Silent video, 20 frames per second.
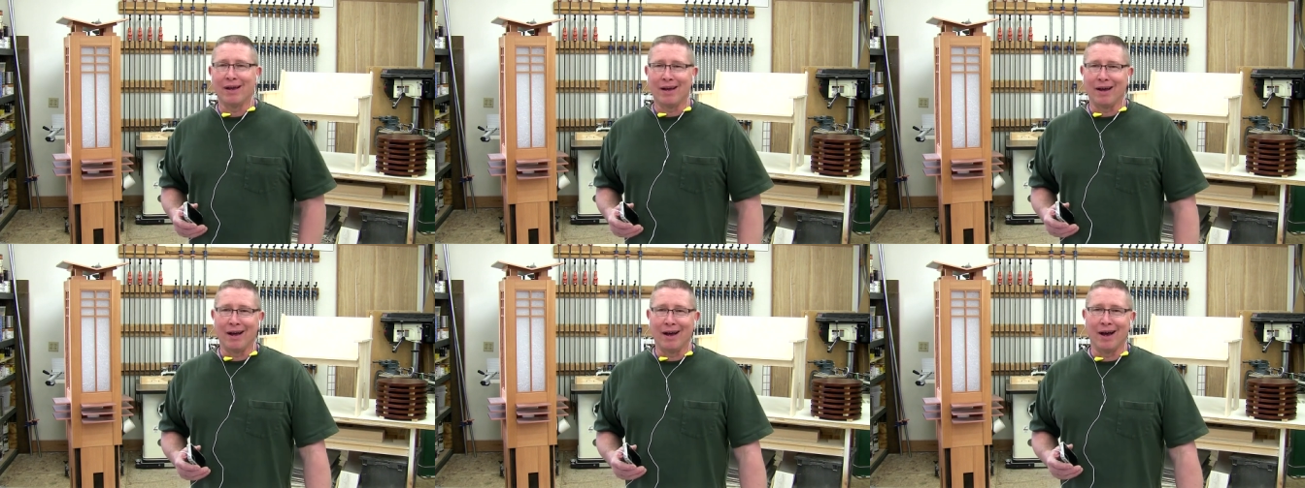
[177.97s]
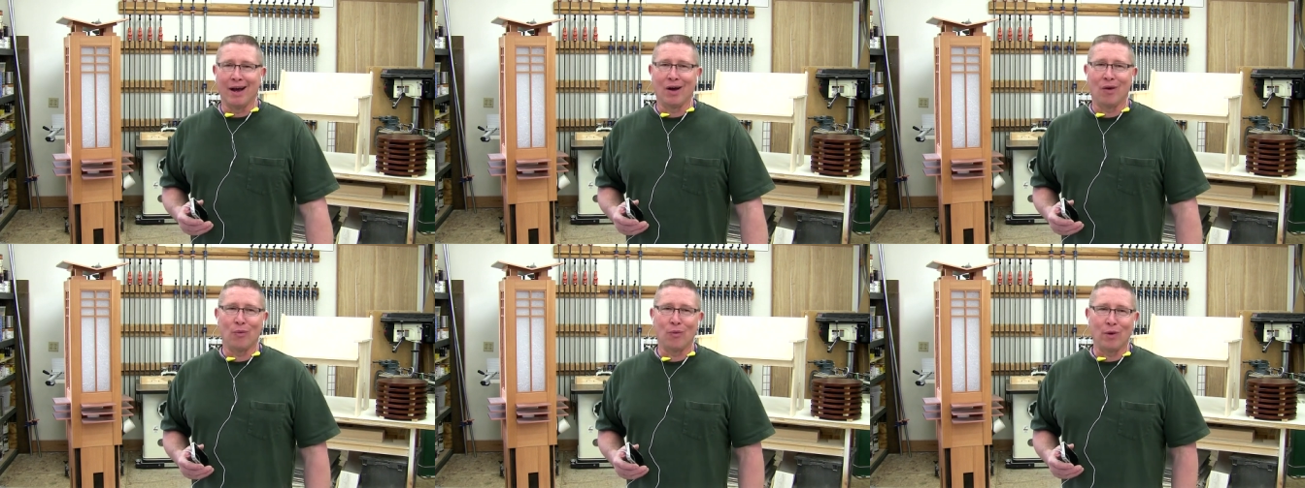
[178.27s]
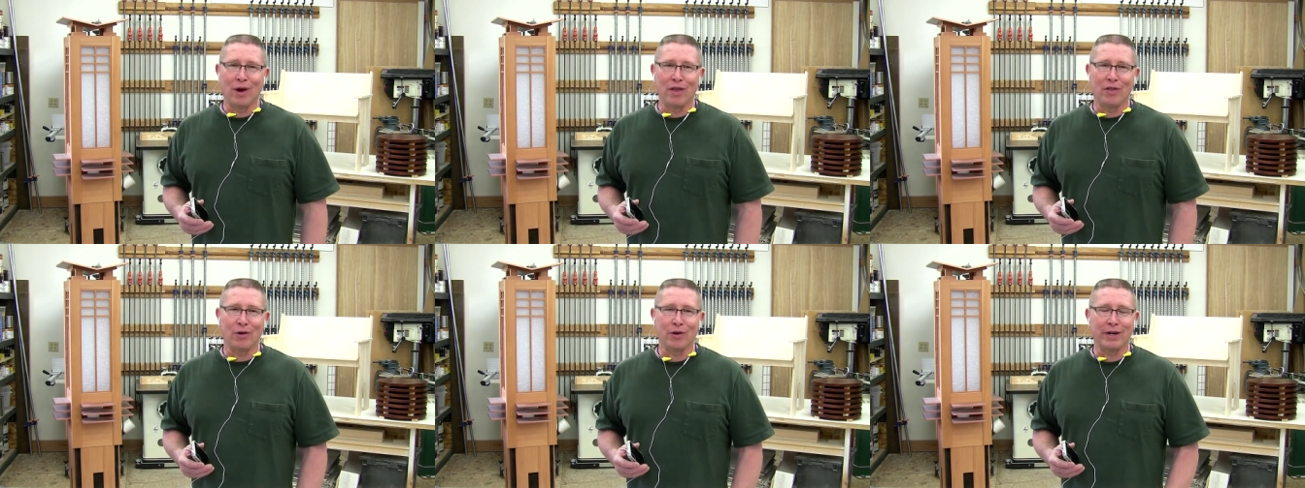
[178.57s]
uh,
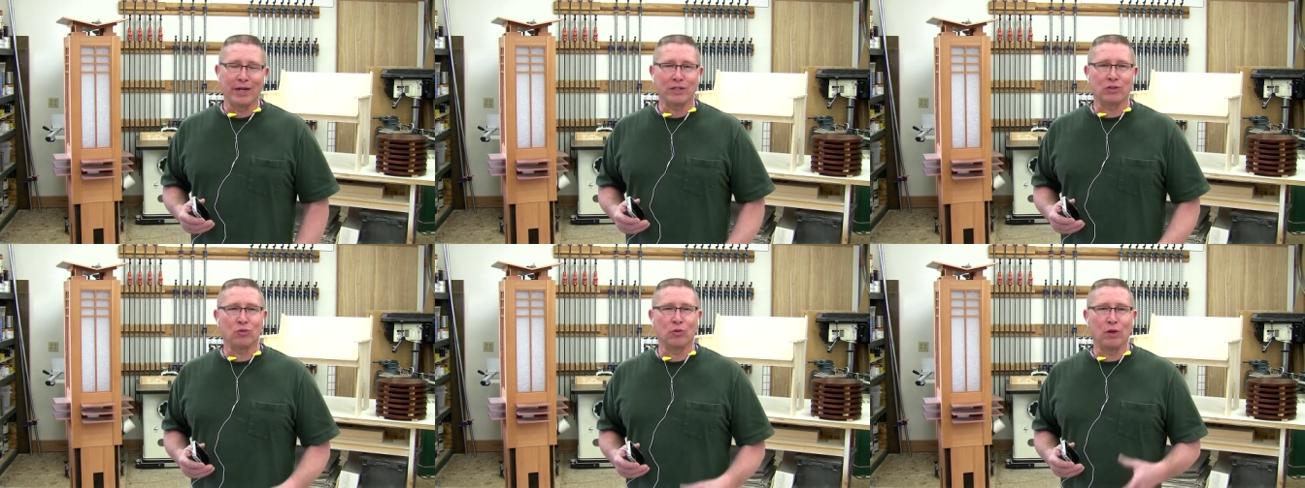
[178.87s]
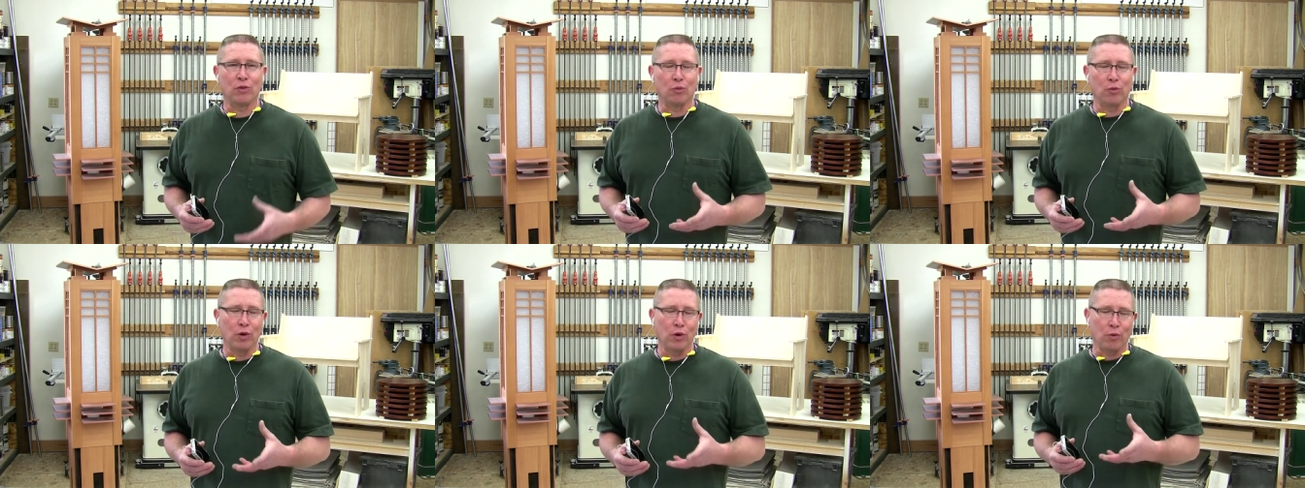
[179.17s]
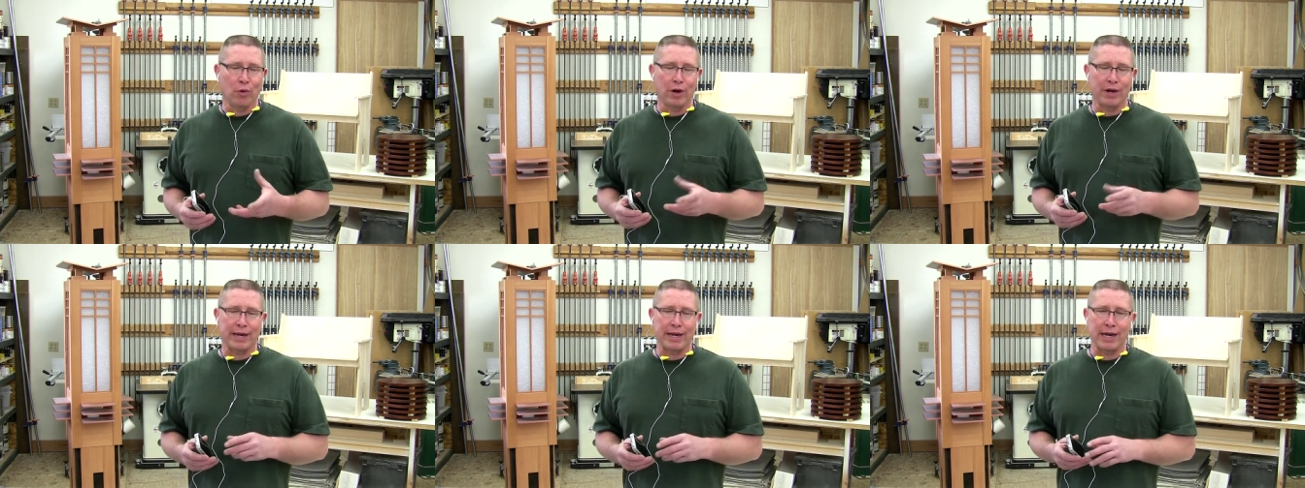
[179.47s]
whether it's with
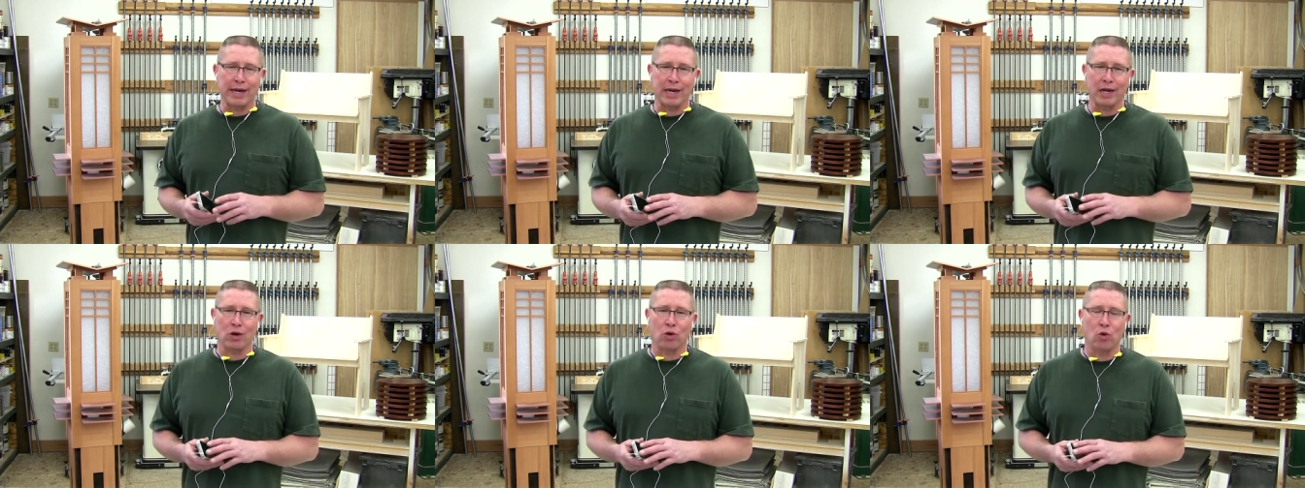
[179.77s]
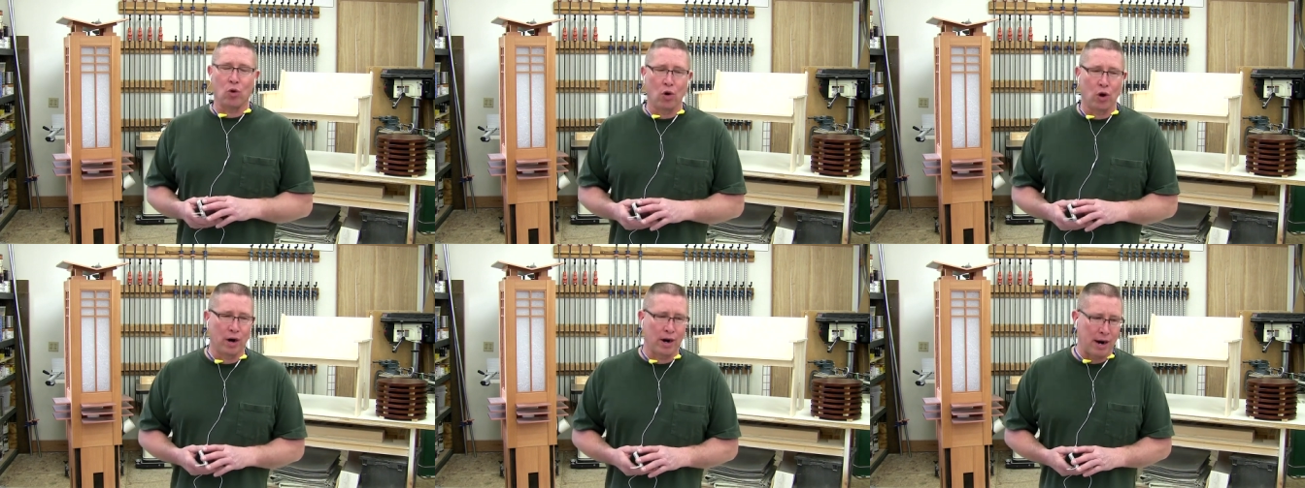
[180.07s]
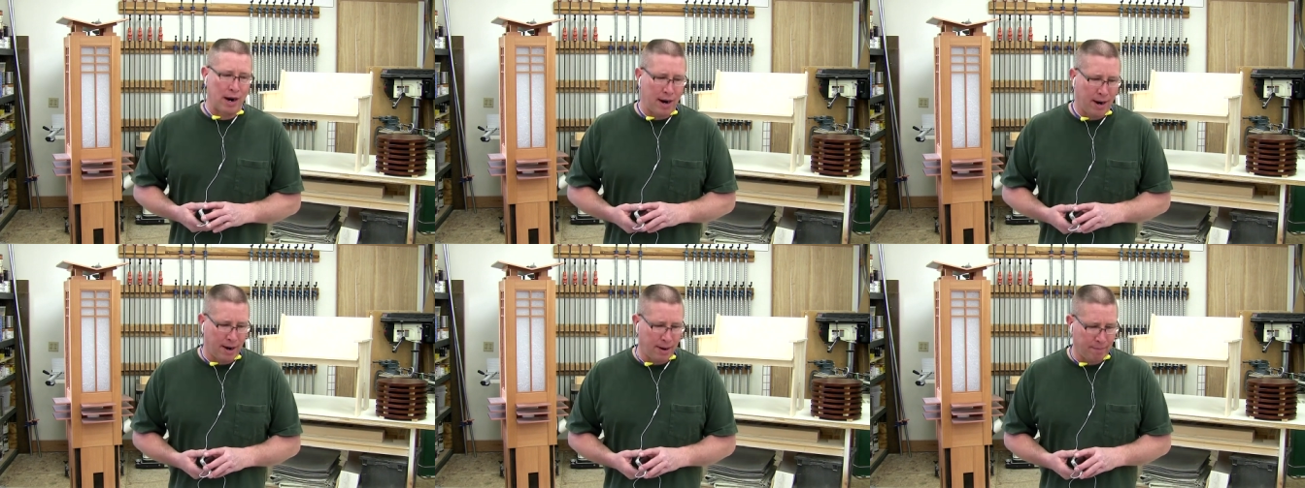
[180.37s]
woodworking or
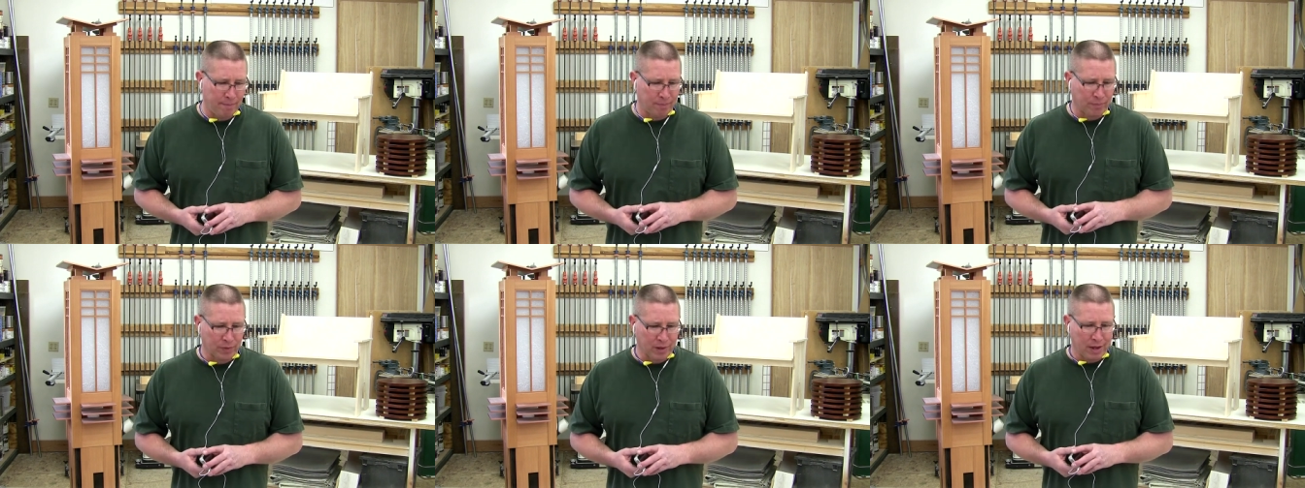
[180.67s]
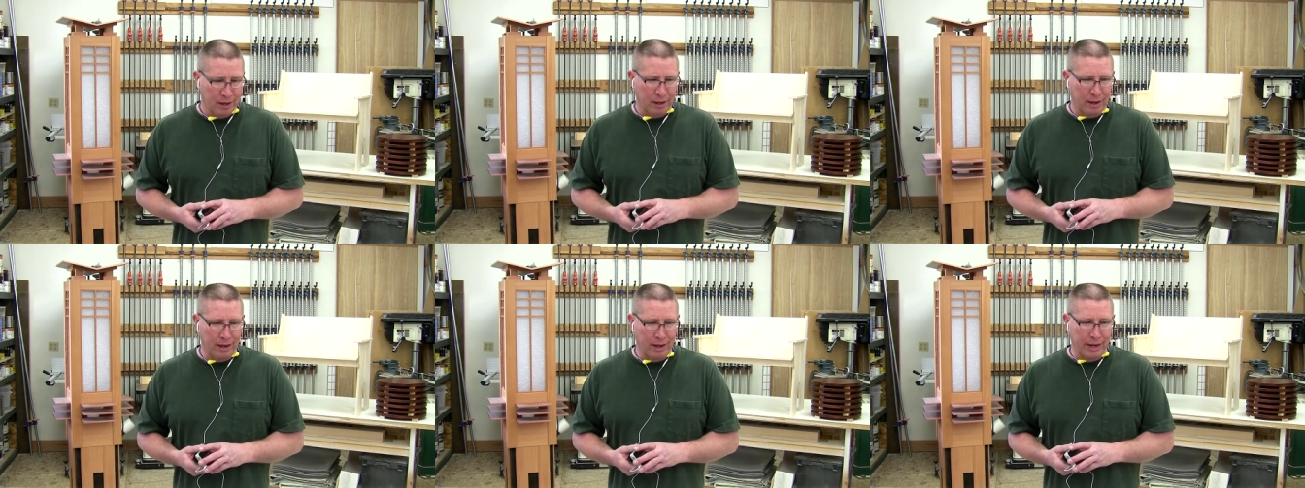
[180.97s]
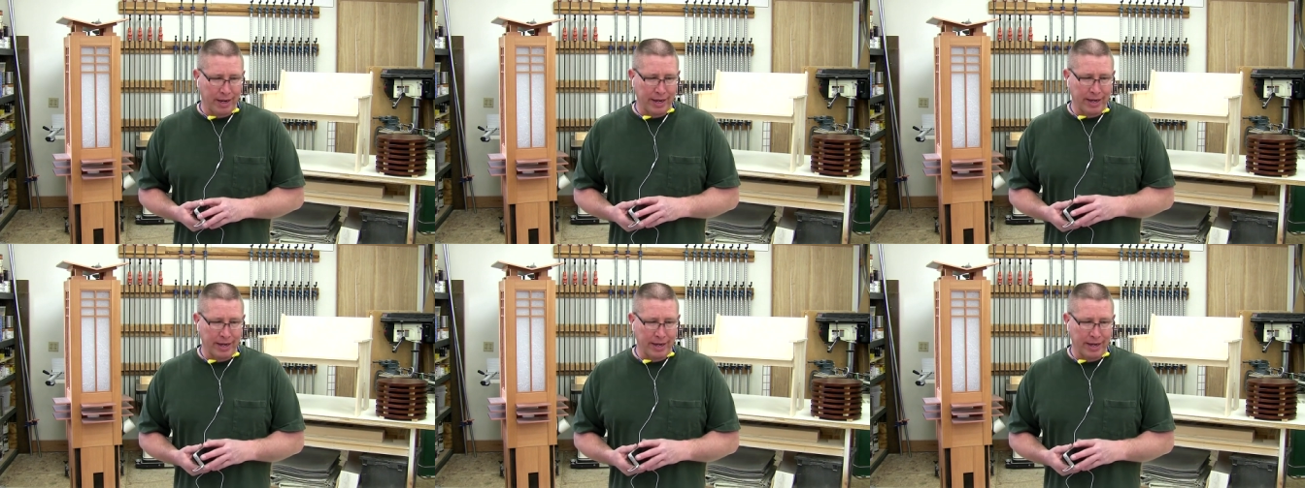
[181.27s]
um, uh,